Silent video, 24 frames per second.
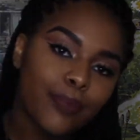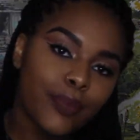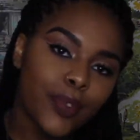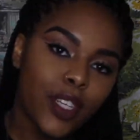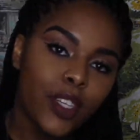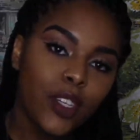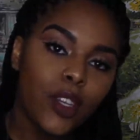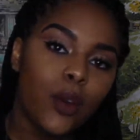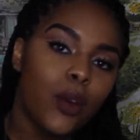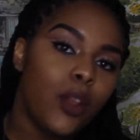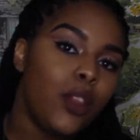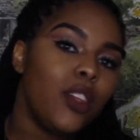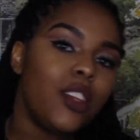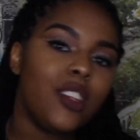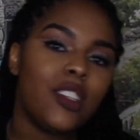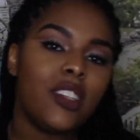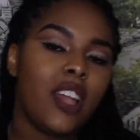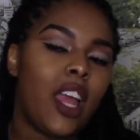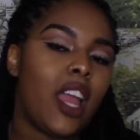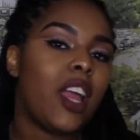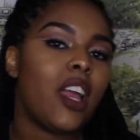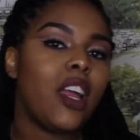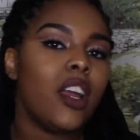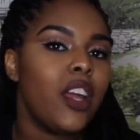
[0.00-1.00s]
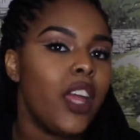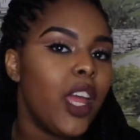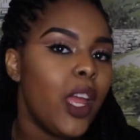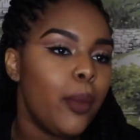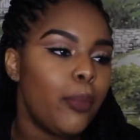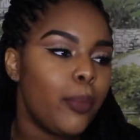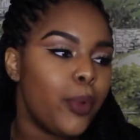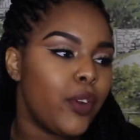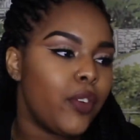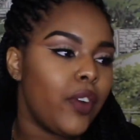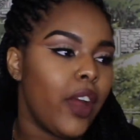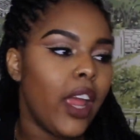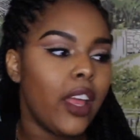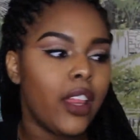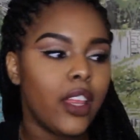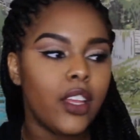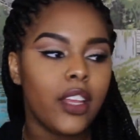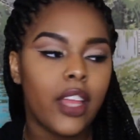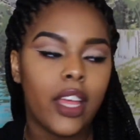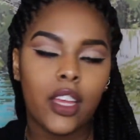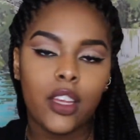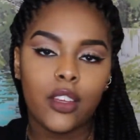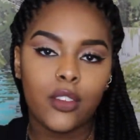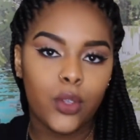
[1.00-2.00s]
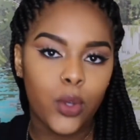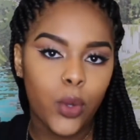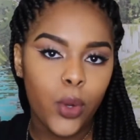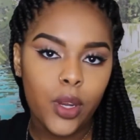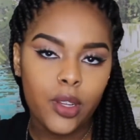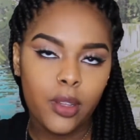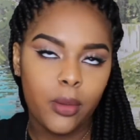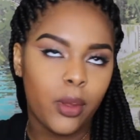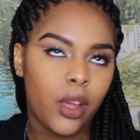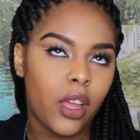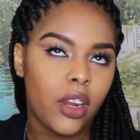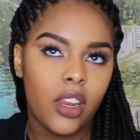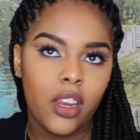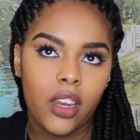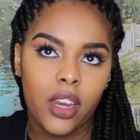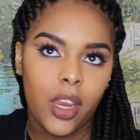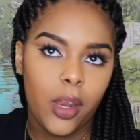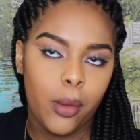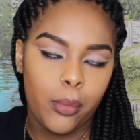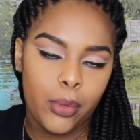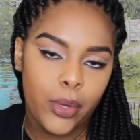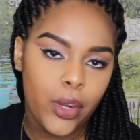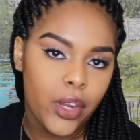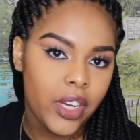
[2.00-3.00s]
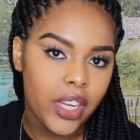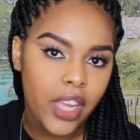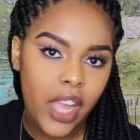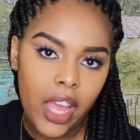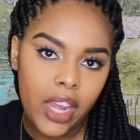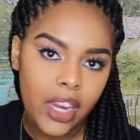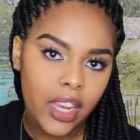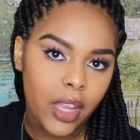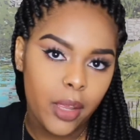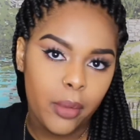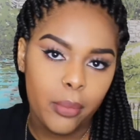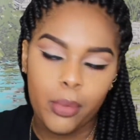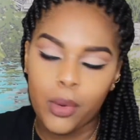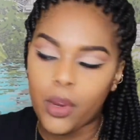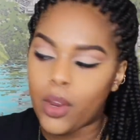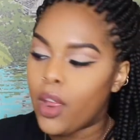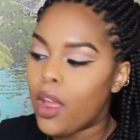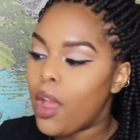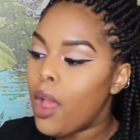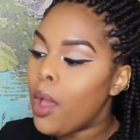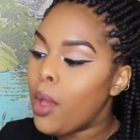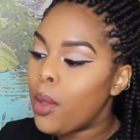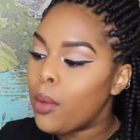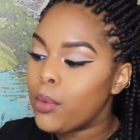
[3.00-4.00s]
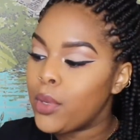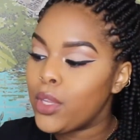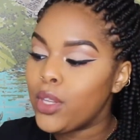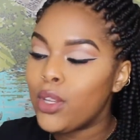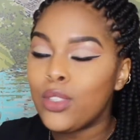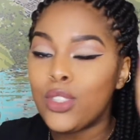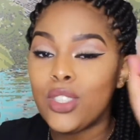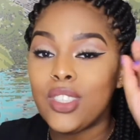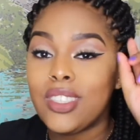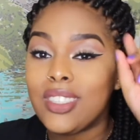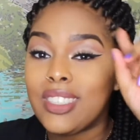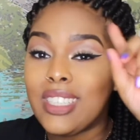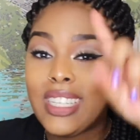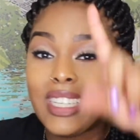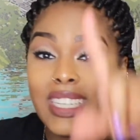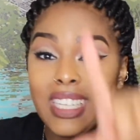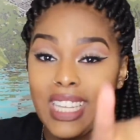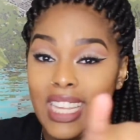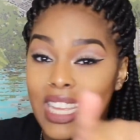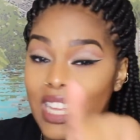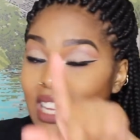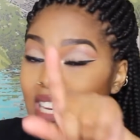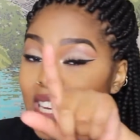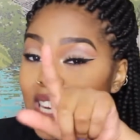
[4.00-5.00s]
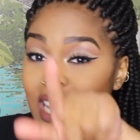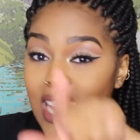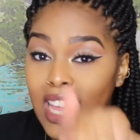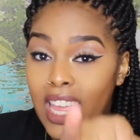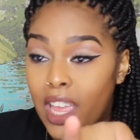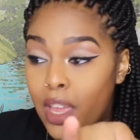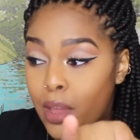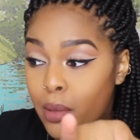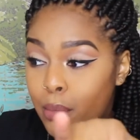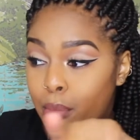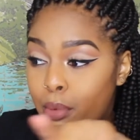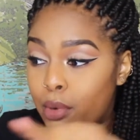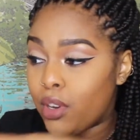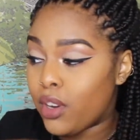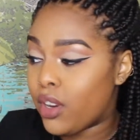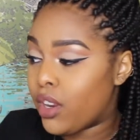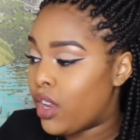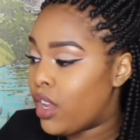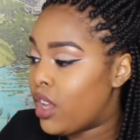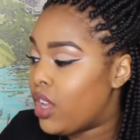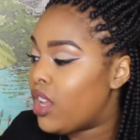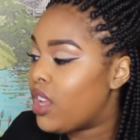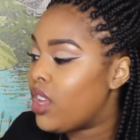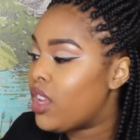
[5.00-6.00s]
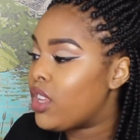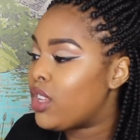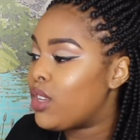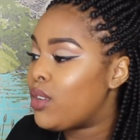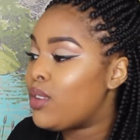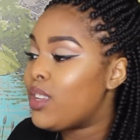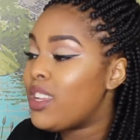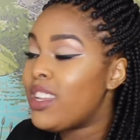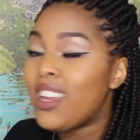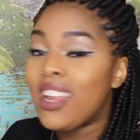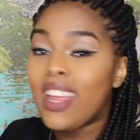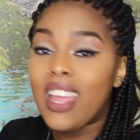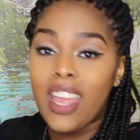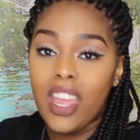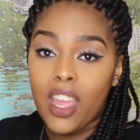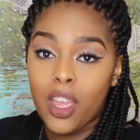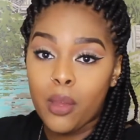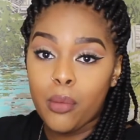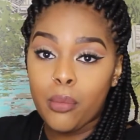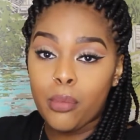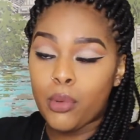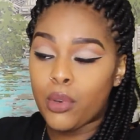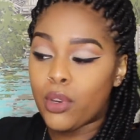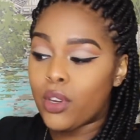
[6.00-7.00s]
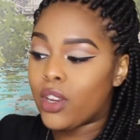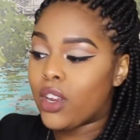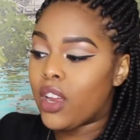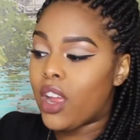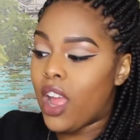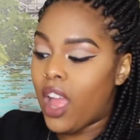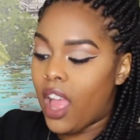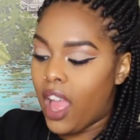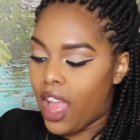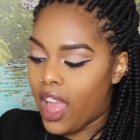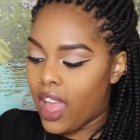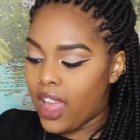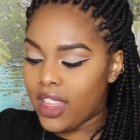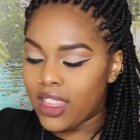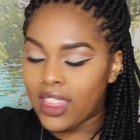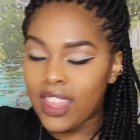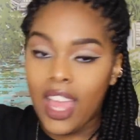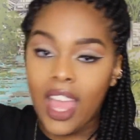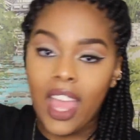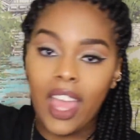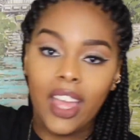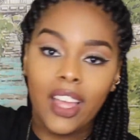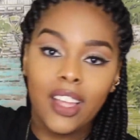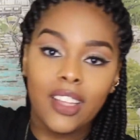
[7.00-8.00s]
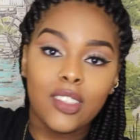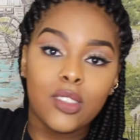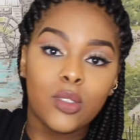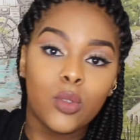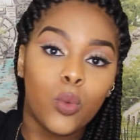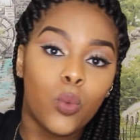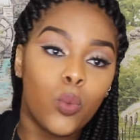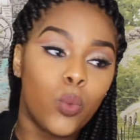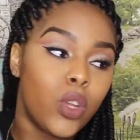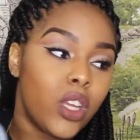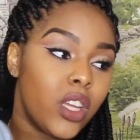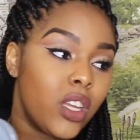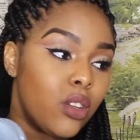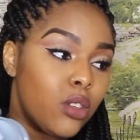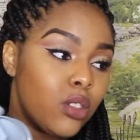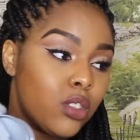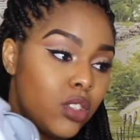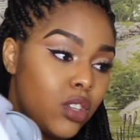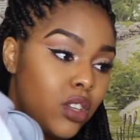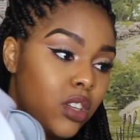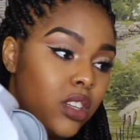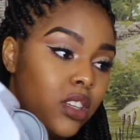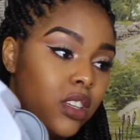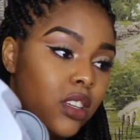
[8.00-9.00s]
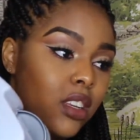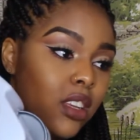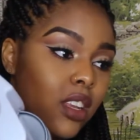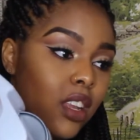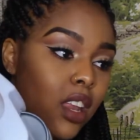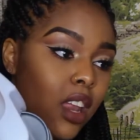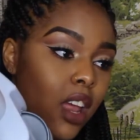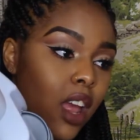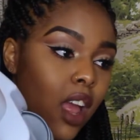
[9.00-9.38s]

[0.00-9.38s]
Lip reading: I know it looks like a hamper, right? You're like, of course I'm gonna need a hamper. I already got a hamper. You don't just need any hamper. You need a hamper that has wheels on it.